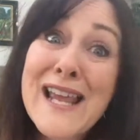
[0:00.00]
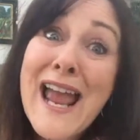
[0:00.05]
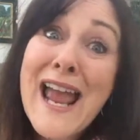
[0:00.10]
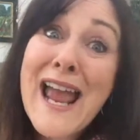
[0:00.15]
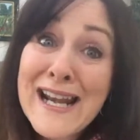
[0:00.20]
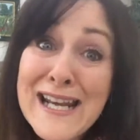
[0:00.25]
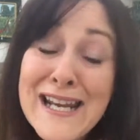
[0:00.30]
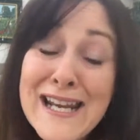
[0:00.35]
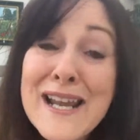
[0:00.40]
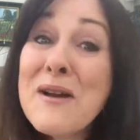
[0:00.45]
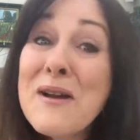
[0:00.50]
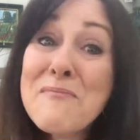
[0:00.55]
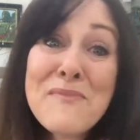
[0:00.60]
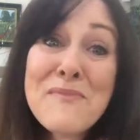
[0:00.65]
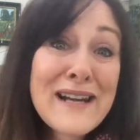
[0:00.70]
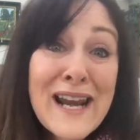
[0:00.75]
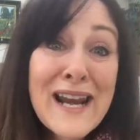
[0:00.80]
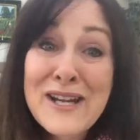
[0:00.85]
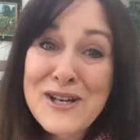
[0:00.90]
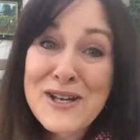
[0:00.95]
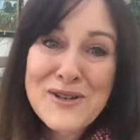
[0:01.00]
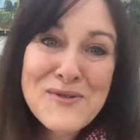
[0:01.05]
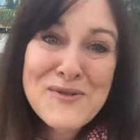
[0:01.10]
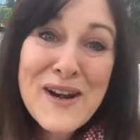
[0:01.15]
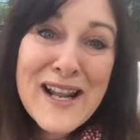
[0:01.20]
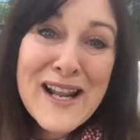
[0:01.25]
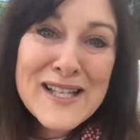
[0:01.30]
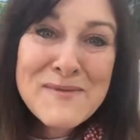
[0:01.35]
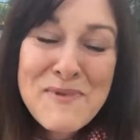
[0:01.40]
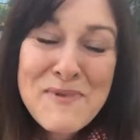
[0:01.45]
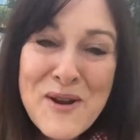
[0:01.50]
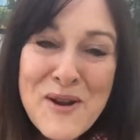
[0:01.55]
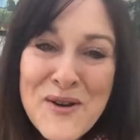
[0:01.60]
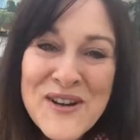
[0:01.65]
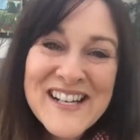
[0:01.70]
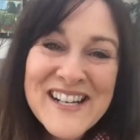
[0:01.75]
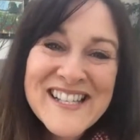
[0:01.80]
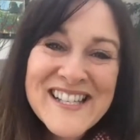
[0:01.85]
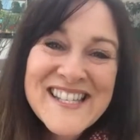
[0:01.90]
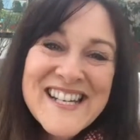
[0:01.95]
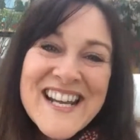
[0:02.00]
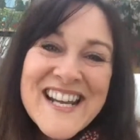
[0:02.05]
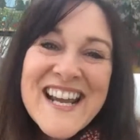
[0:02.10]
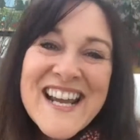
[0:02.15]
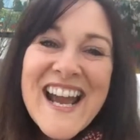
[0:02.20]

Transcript: any millennial, let's be honest.